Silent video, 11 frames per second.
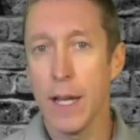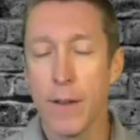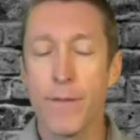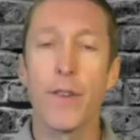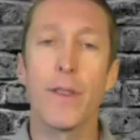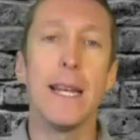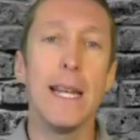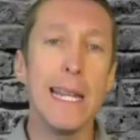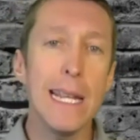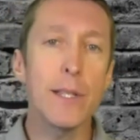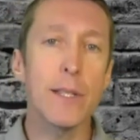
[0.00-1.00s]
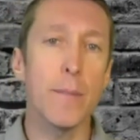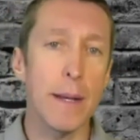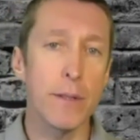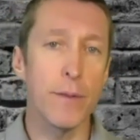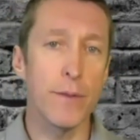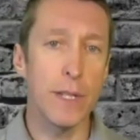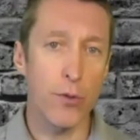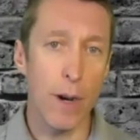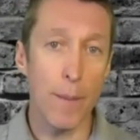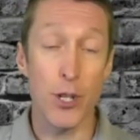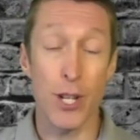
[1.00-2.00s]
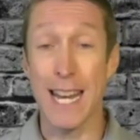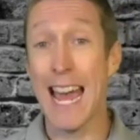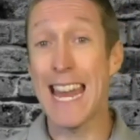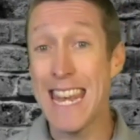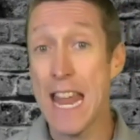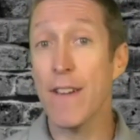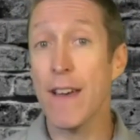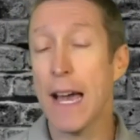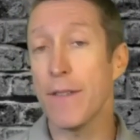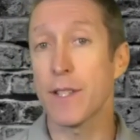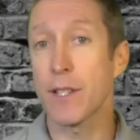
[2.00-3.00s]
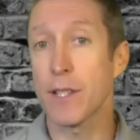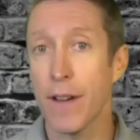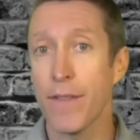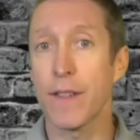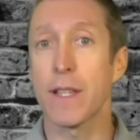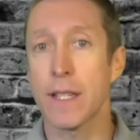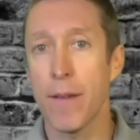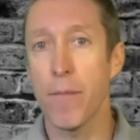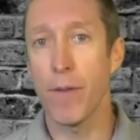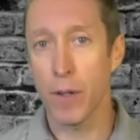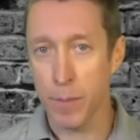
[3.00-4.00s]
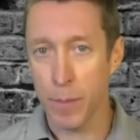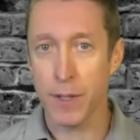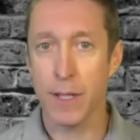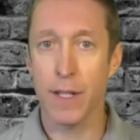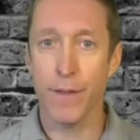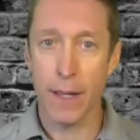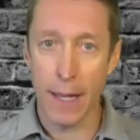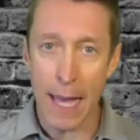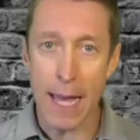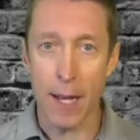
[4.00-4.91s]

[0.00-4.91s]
for the least amount of disruption and never have to suffer the same false positive again?